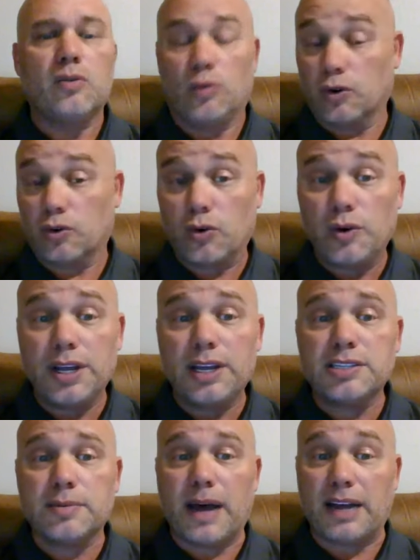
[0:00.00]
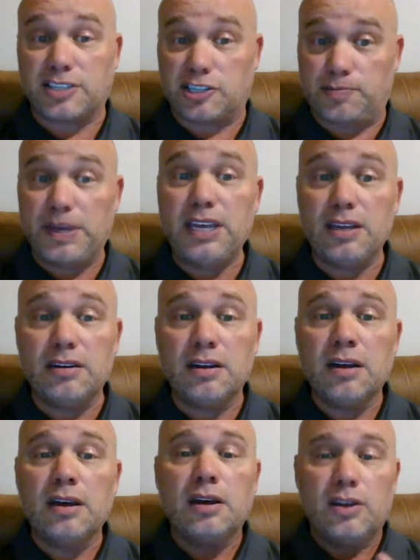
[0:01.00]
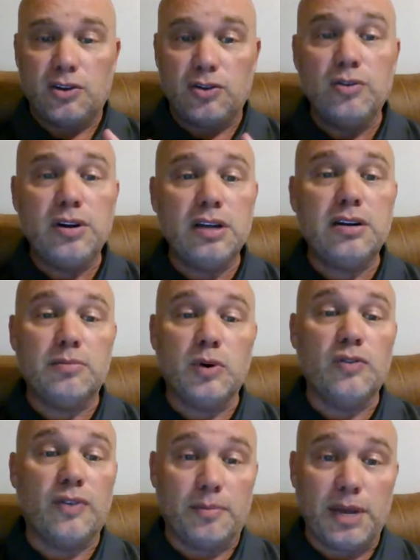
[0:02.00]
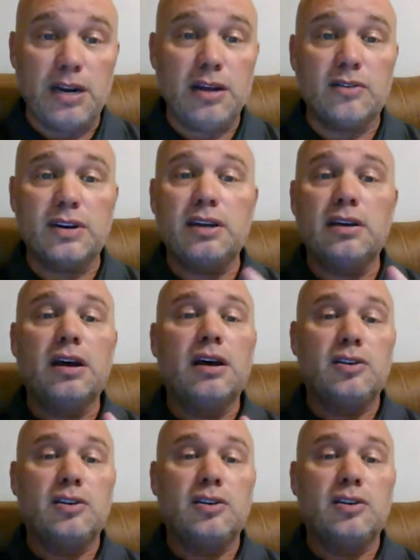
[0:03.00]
Recruiting is about speed. You need to move immediately.